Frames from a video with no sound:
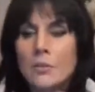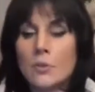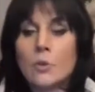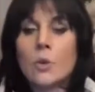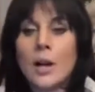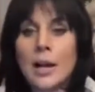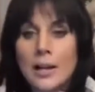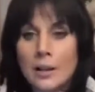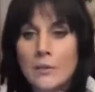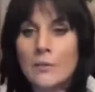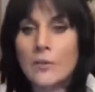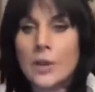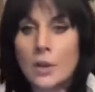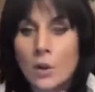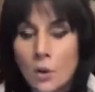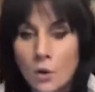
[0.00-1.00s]

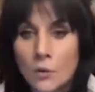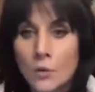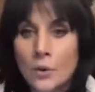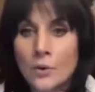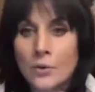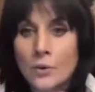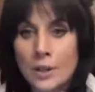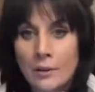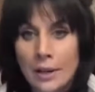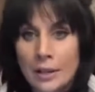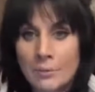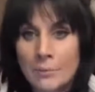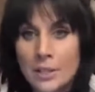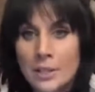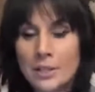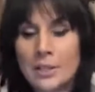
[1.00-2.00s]
triumphing over their
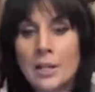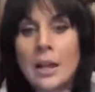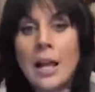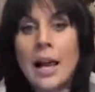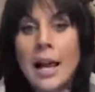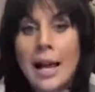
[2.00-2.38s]
enemies.